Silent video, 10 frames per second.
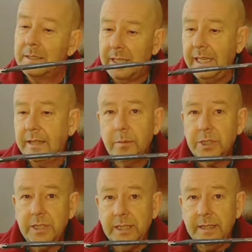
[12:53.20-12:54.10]
Take the
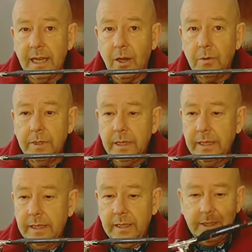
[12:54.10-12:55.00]
machine down,
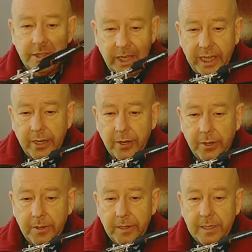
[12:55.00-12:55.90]
check
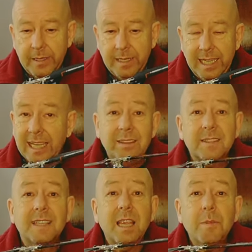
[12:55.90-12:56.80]
her, and the
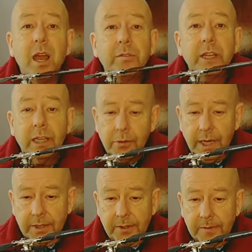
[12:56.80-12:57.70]
same after a
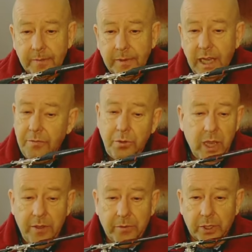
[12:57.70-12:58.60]
crash. If you
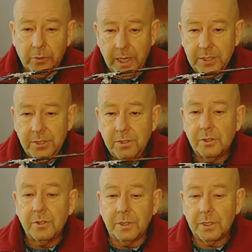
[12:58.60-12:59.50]
have a crash, you
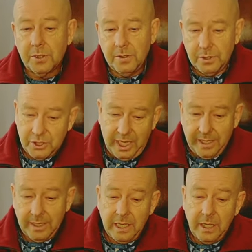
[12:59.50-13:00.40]
should check
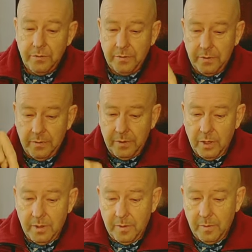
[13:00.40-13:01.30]
if
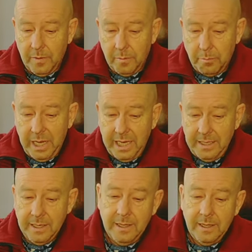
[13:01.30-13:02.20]
the
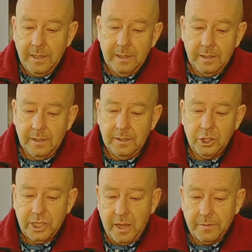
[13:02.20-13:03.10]
main
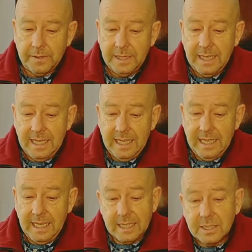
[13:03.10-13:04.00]
shaft
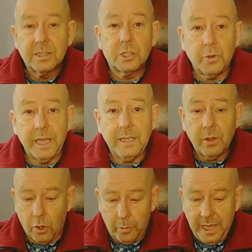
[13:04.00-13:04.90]
is straight
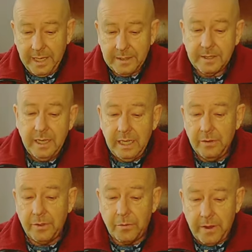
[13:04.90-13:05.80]
or bent,
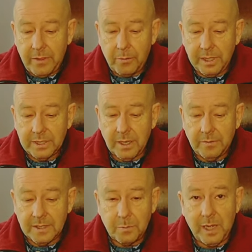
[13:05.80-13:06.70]
if the feathering
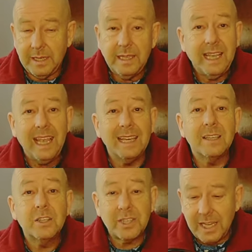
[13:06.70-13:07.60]
shaft is bent, and
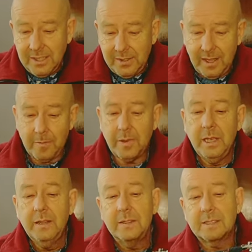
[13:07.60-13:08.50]
change them.
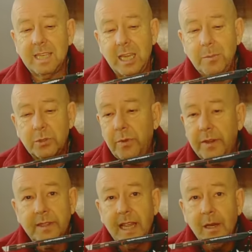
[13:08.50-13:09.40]
The same is with
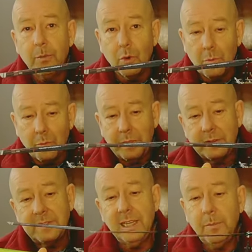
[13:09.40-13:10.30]
the tail boom. When
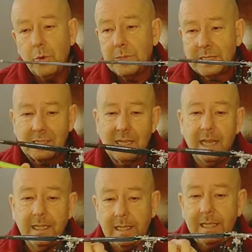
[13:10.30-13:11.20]
the tail boom is
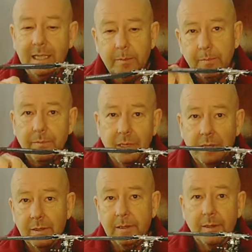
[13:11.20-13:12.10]
slightly
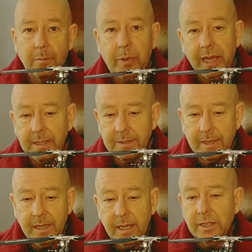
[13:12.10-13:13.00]
bent,
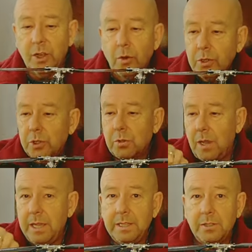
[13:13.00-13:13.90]
don't
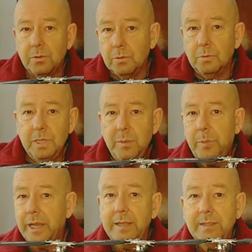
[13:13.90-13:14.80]
try to
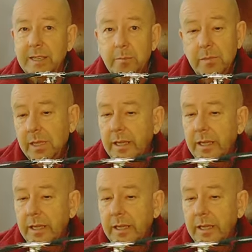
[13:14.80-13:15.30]
re-bend him.